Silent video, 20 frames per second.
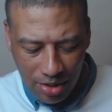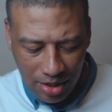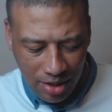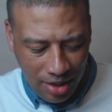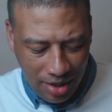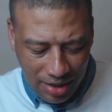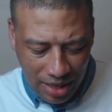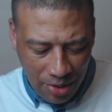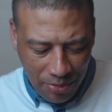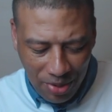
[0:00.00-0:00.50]

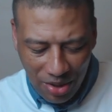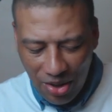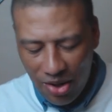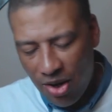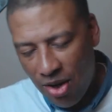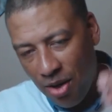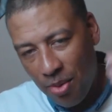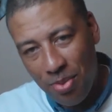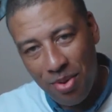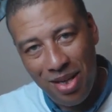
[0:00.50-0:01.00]
Anything with an
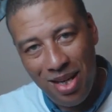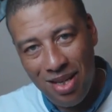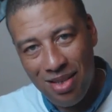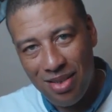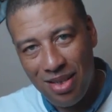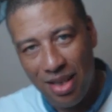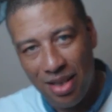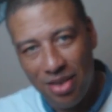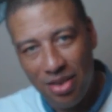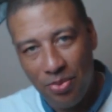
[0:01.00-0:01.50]
RBA
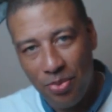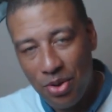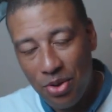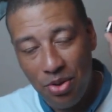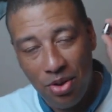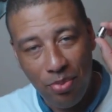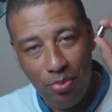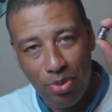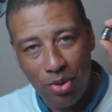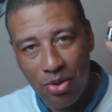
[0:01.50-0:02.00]
section when
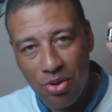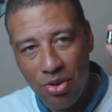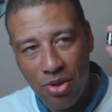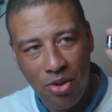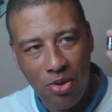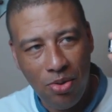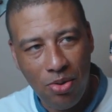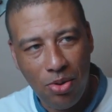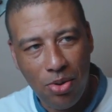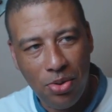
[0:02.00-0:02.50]
you can build
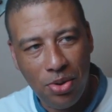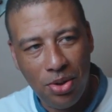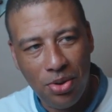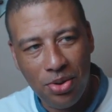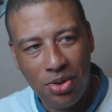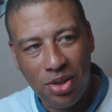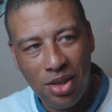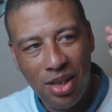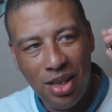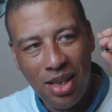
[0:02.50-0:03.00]
your own
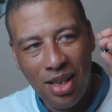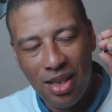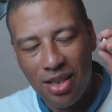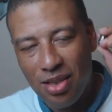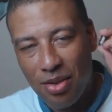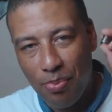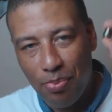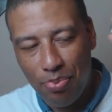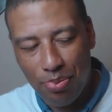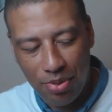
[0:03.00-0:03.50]
coils,
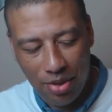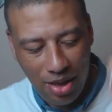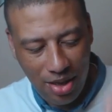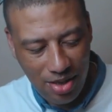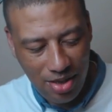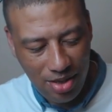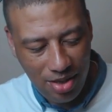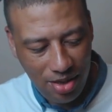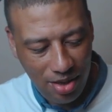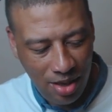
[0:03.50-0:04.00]
it's a
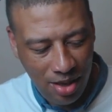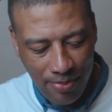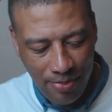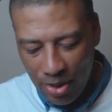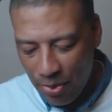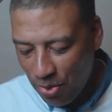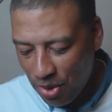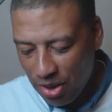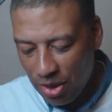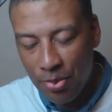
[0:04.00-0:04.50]
plus. I
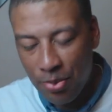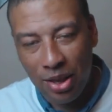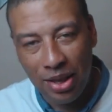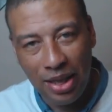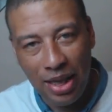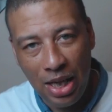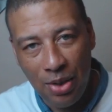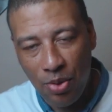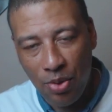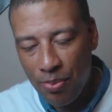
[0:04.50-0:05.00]
wish it would
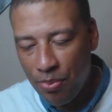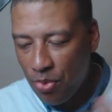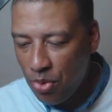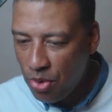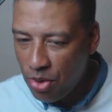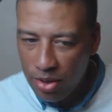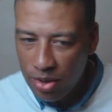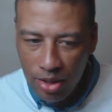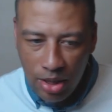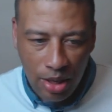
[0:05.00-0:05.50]
have came with
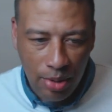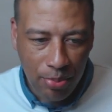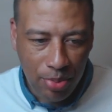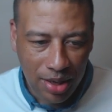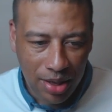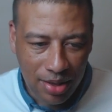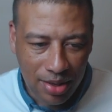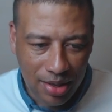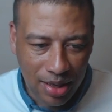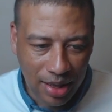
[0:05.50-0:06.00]
more,
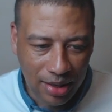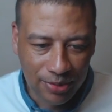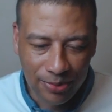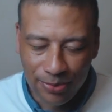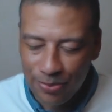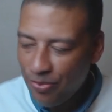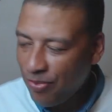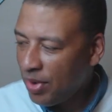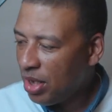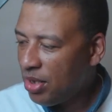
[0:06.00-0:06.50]
but it
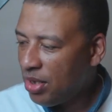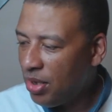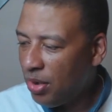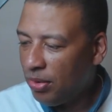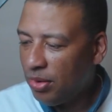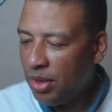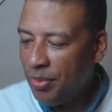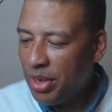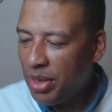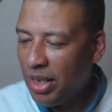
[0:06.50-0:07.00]
didn't.
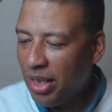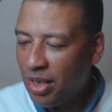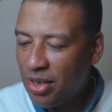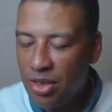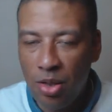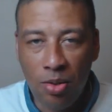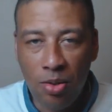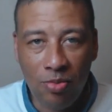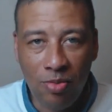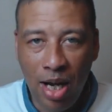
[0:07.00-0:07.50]
So let me take a
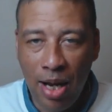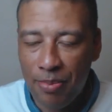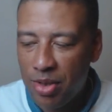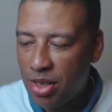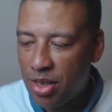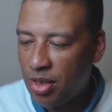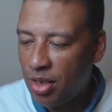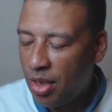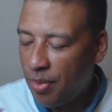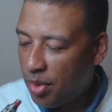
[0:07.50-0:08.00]
tote and wrap
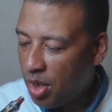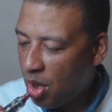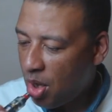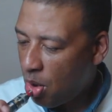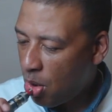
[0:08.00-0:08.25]
this up.